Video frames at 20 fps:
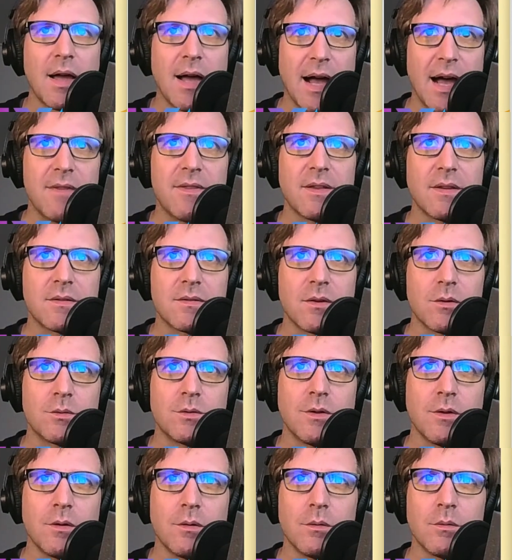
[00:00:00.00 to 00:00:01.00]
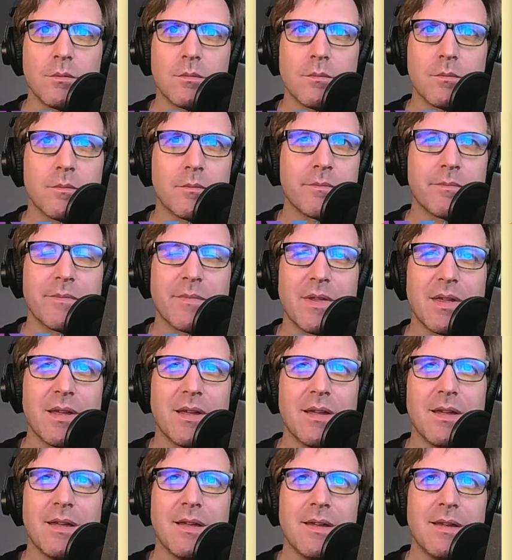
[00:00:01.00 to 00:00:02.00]
I think so too.
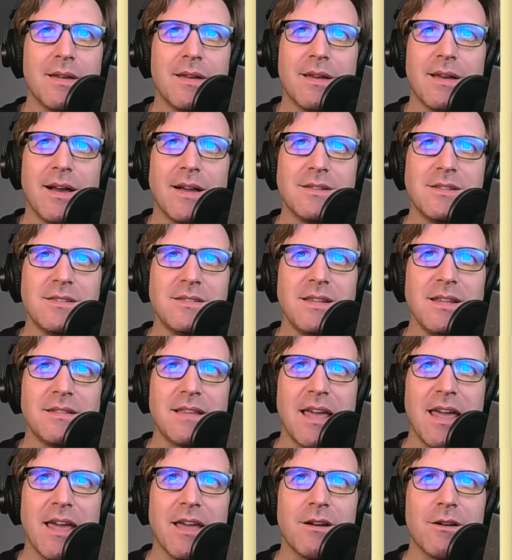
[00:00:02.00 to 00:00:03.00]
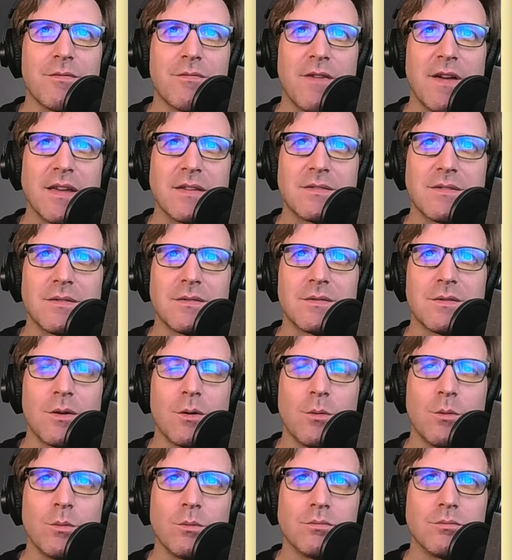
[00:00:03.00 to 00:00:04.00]
I just think the interface is
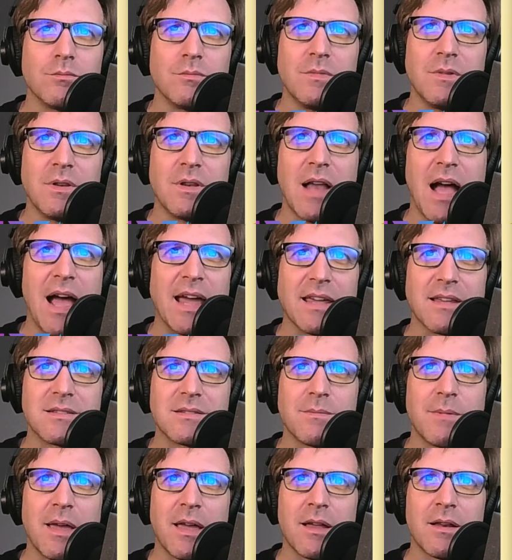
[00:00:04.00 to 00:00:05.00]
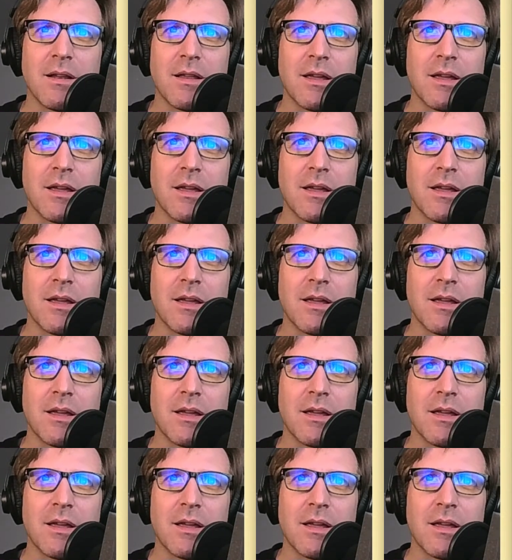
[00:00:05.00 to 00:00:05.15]
so nice, man.